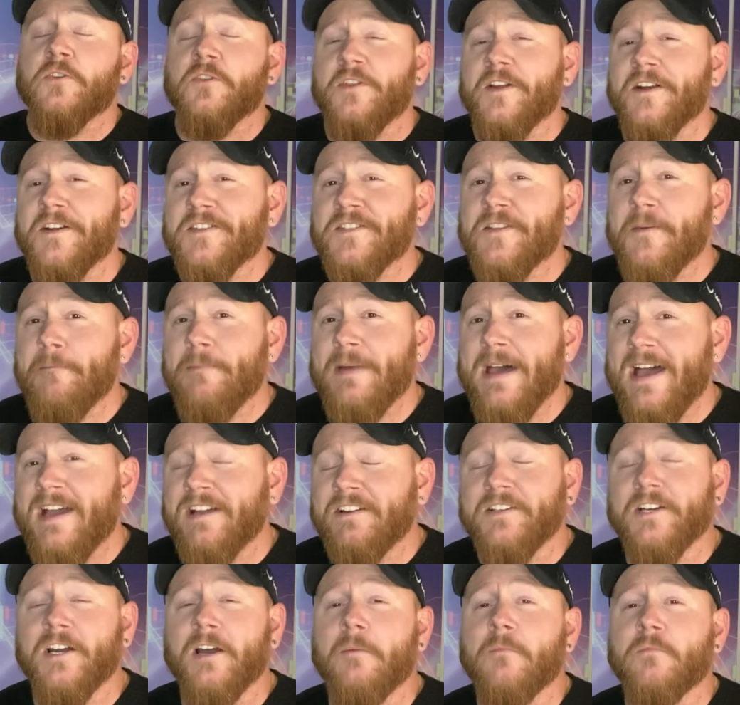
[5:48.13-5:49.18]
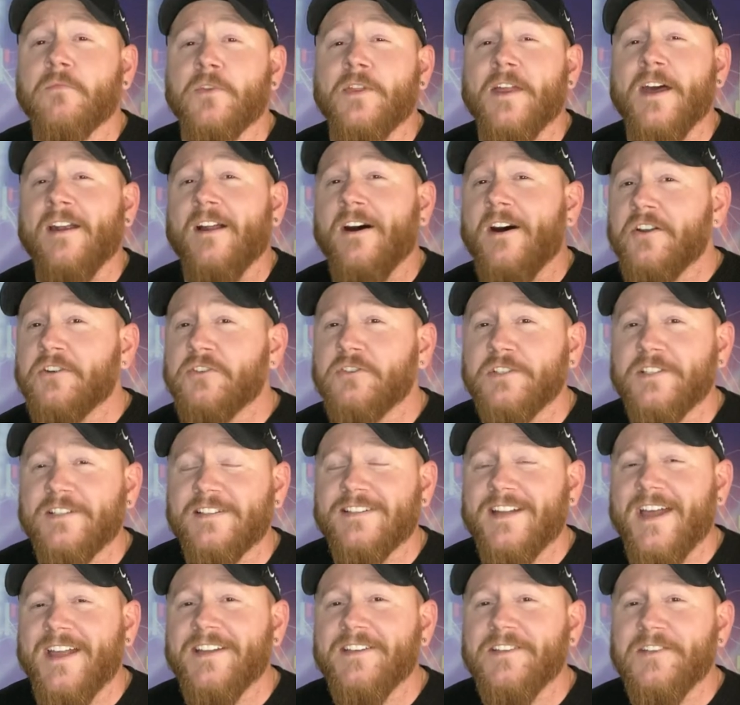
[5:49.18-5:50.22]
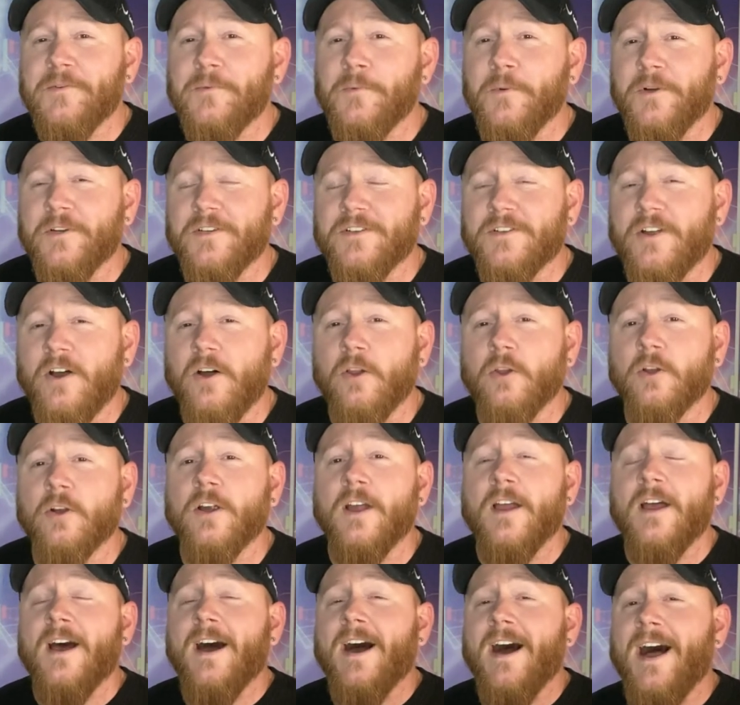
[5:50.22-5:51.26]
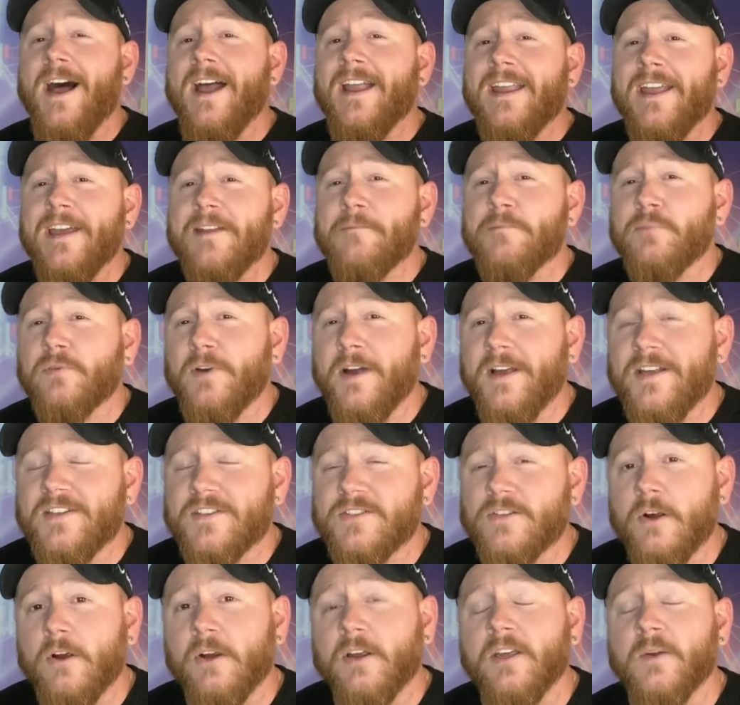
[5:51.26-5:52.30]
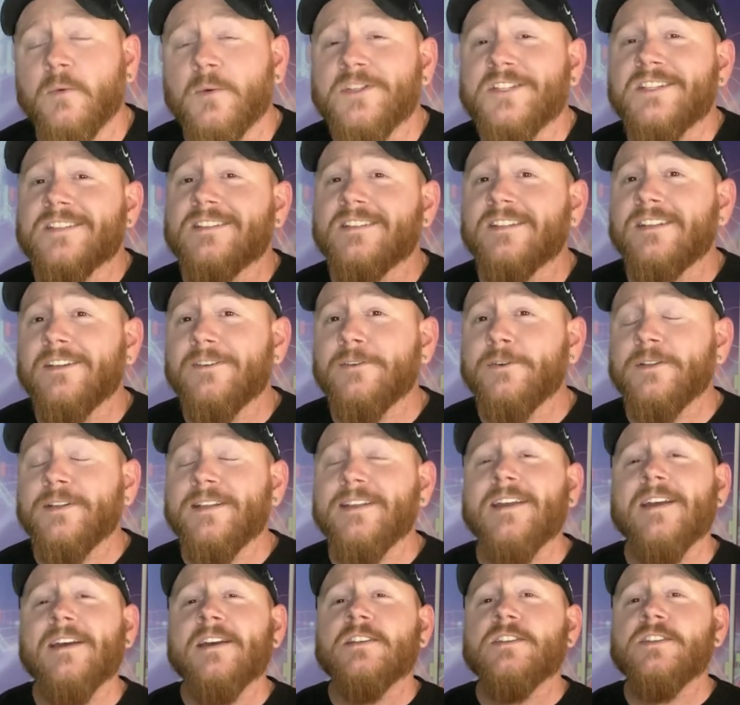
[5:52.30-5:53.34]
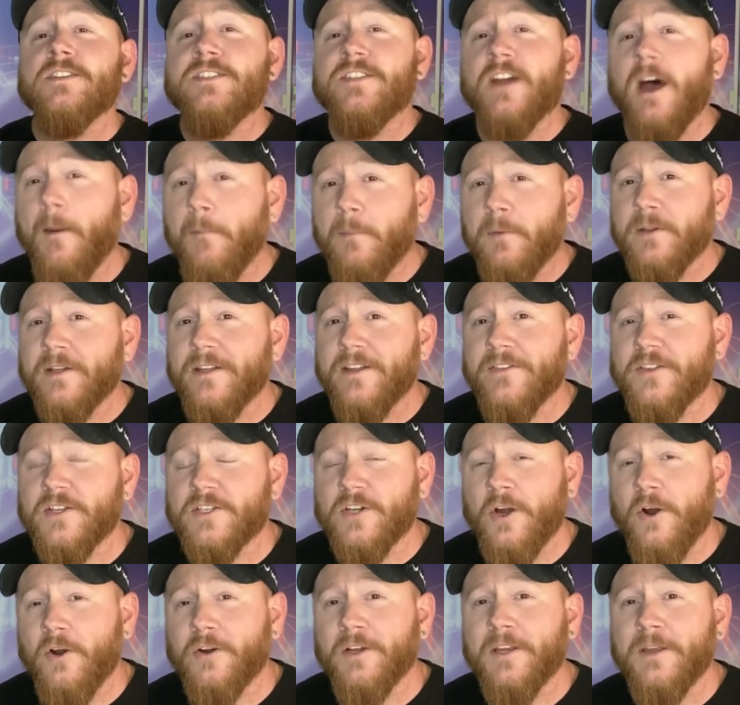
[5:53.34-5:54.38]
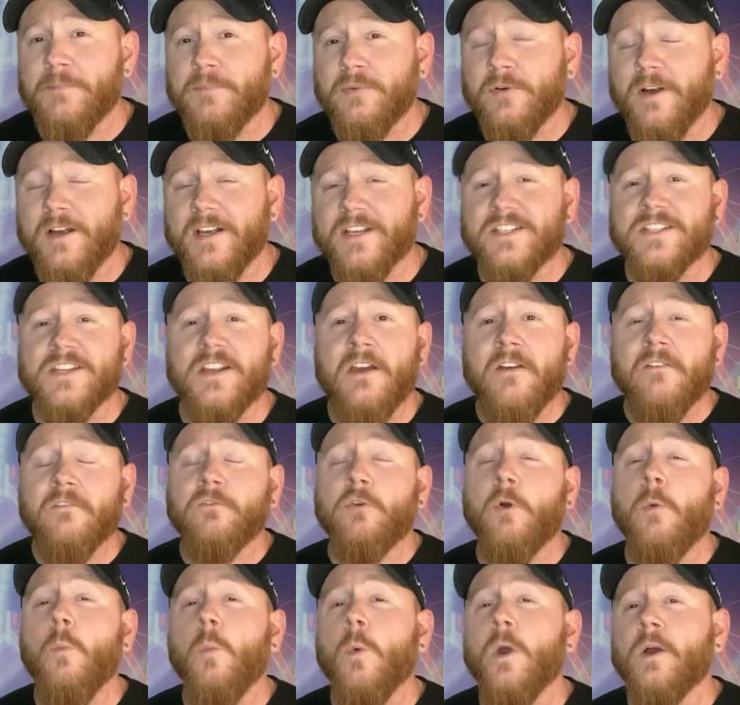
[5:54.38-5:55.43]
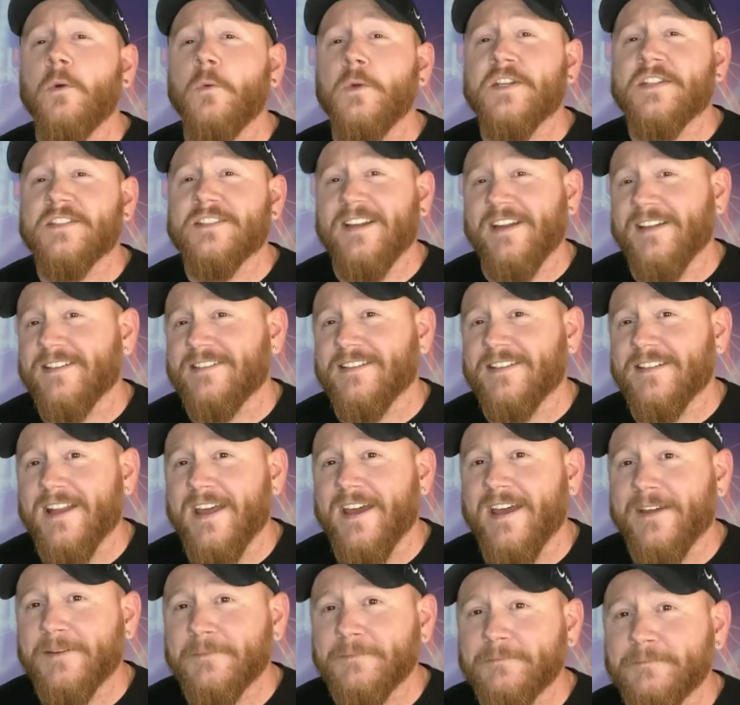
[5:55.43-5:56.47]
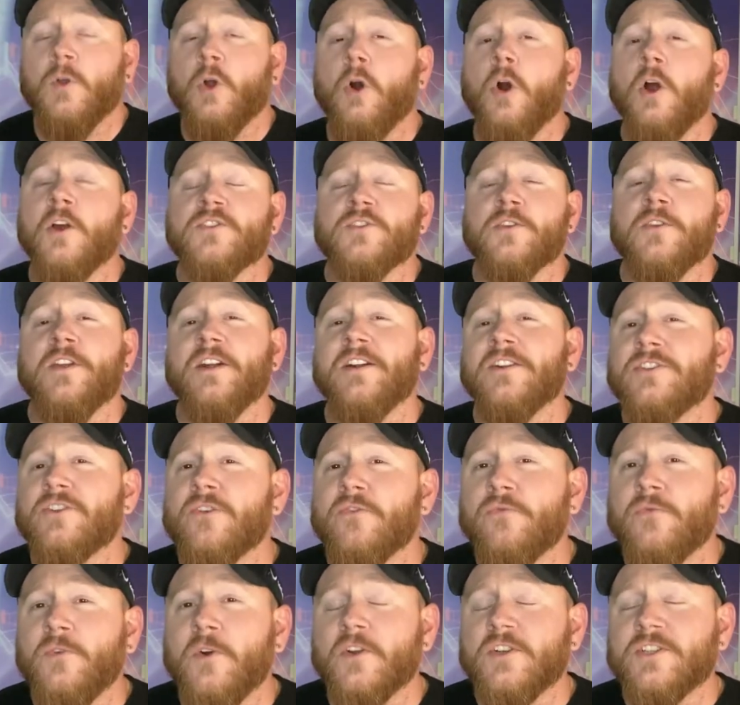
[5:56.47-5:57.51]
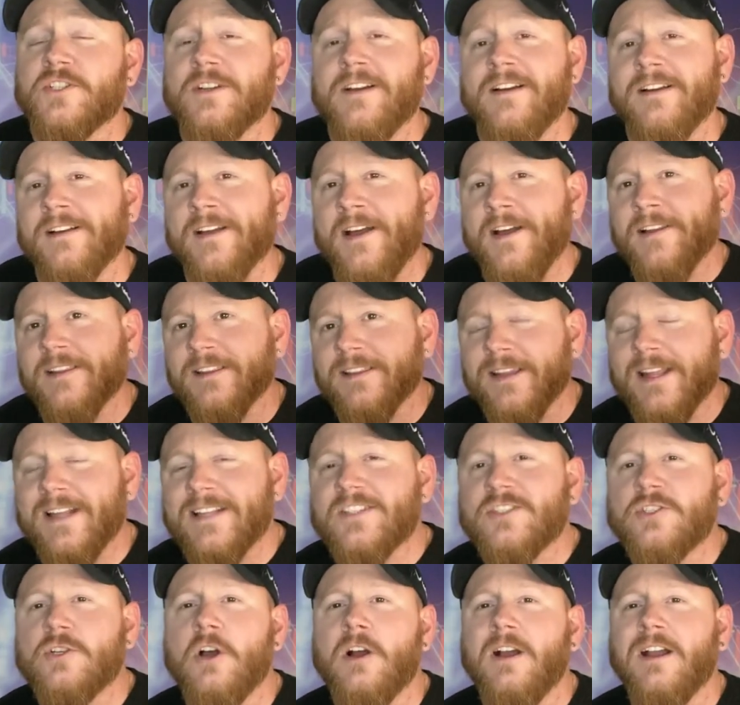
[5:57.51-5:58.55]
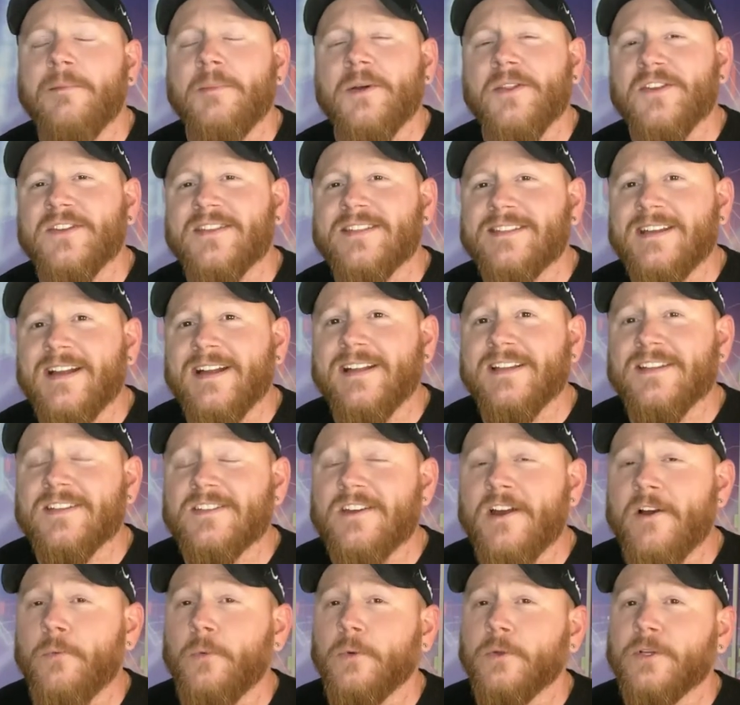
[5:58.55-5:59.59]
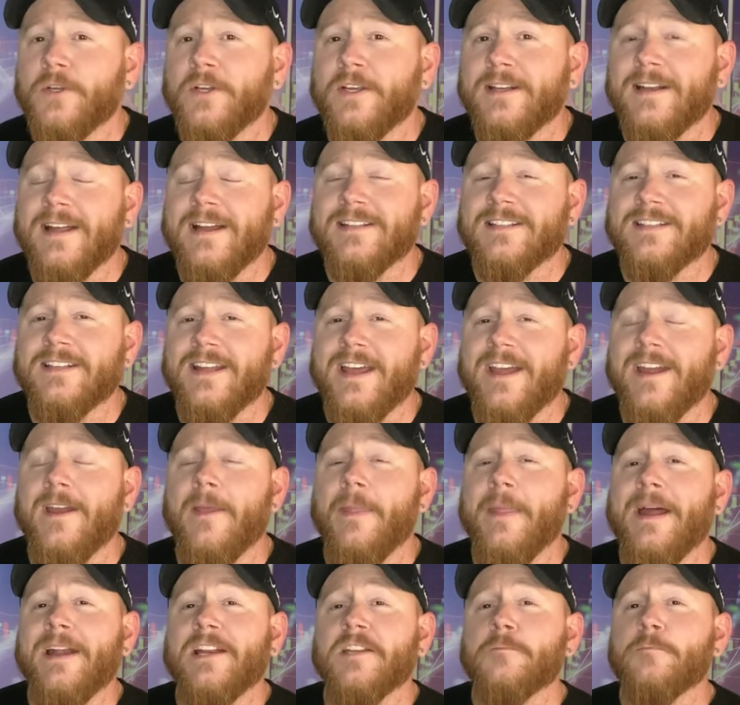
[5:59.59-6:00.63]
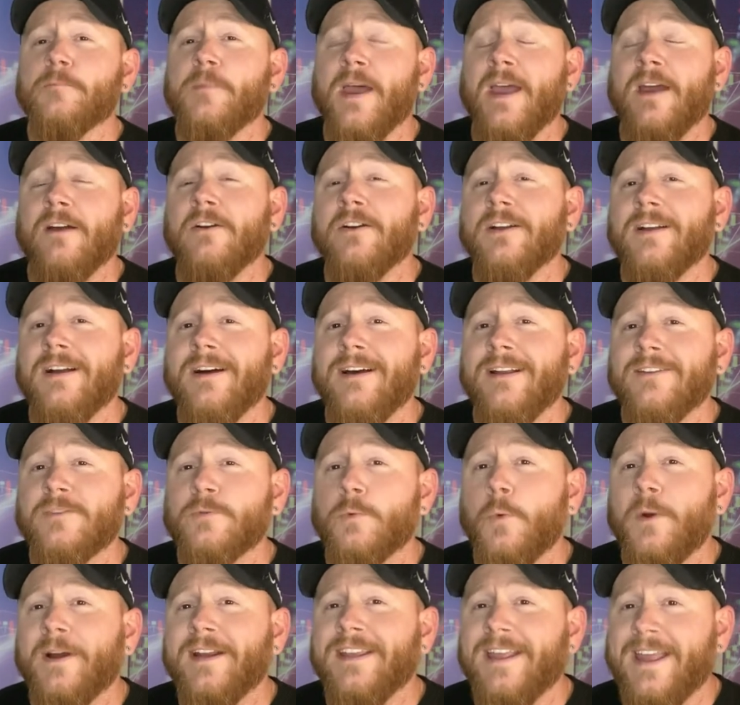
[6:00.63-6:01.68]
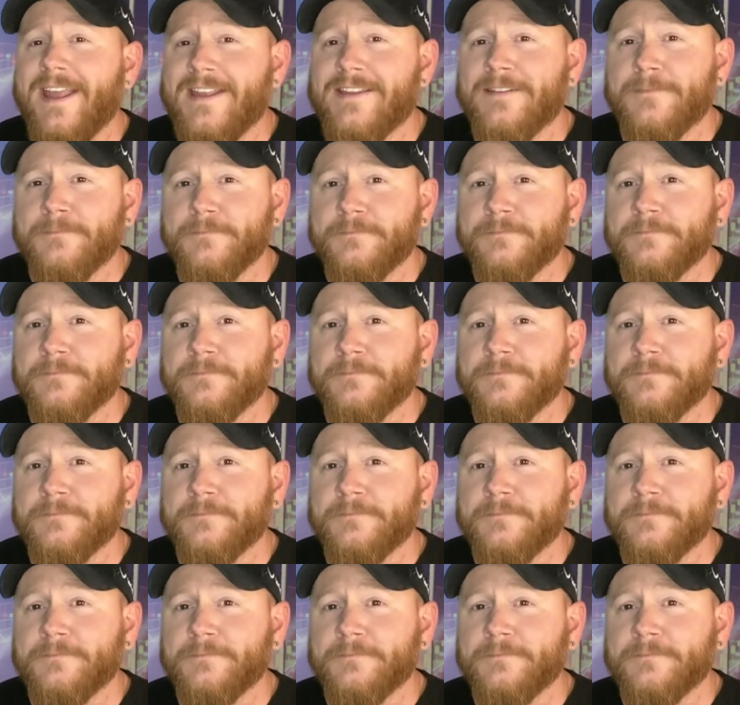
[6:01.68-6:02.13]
there's the background for that $191 high-end price target, which is literally doubling the target price from where we stand today. All right, so there's your first stock. Let's talk about the second stock we're looking at today, and that is Paragon 28.